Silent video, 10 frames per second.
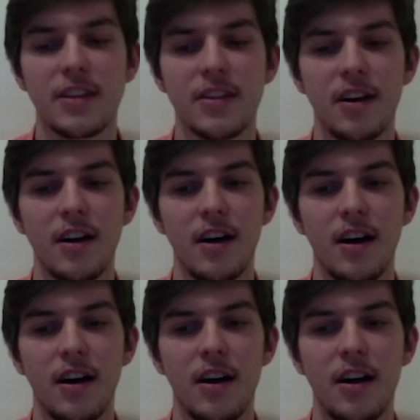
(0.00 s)

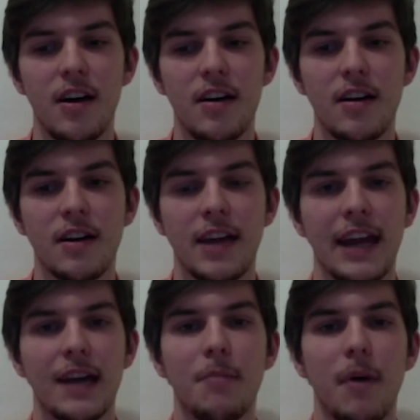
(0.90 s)
that
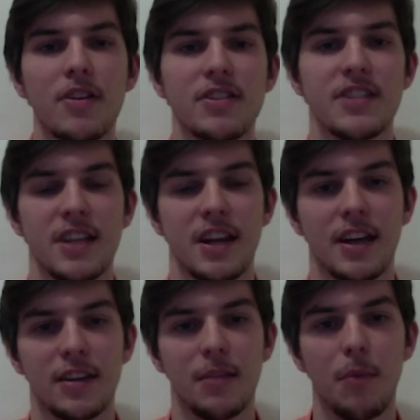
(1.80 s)
getting a master's in like
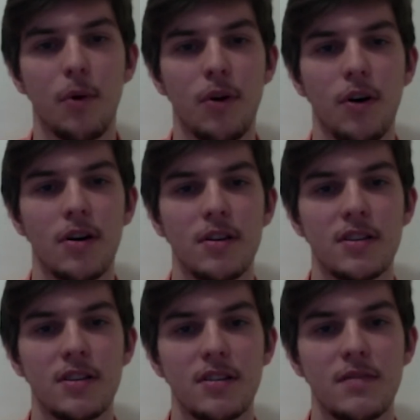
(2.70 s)
a
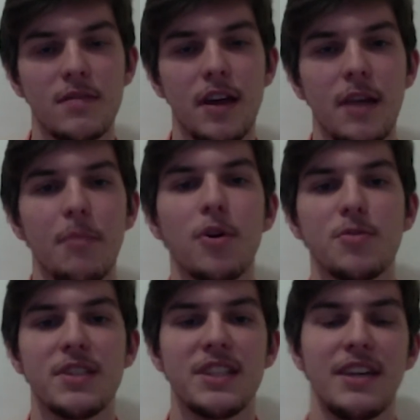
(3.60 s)
more
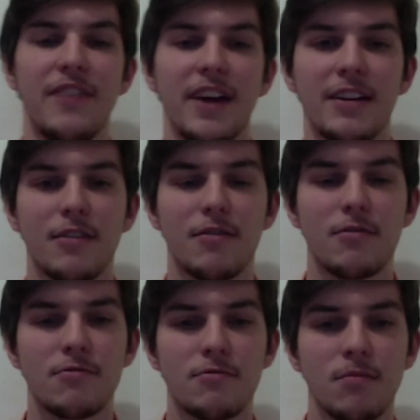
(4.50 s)
specific
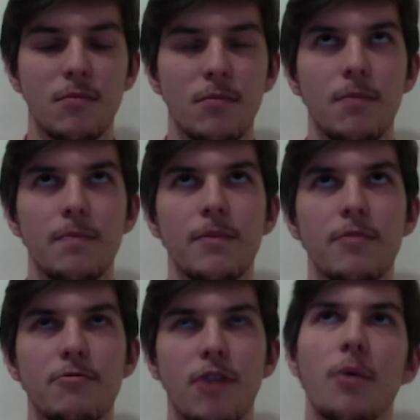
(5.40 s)

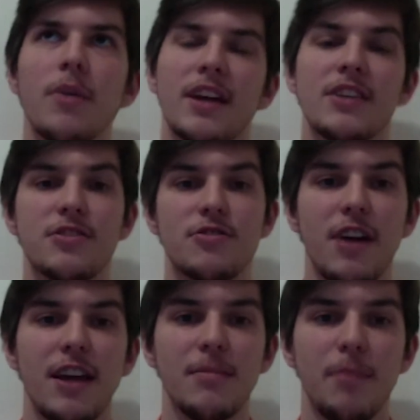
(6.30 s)
role with like a
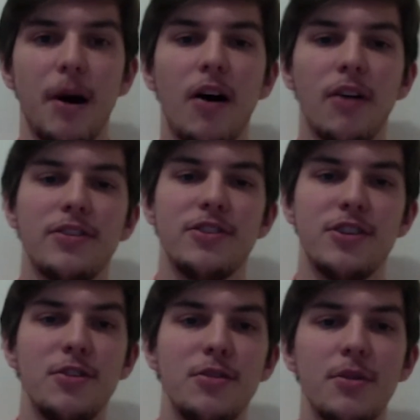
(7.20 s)
straight path
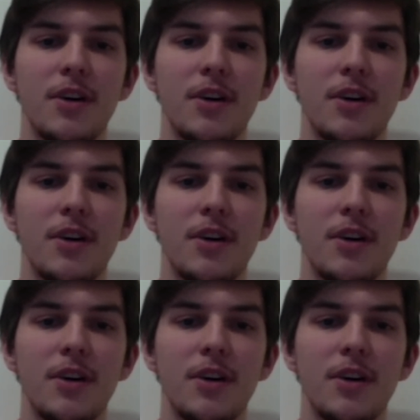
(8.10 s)
to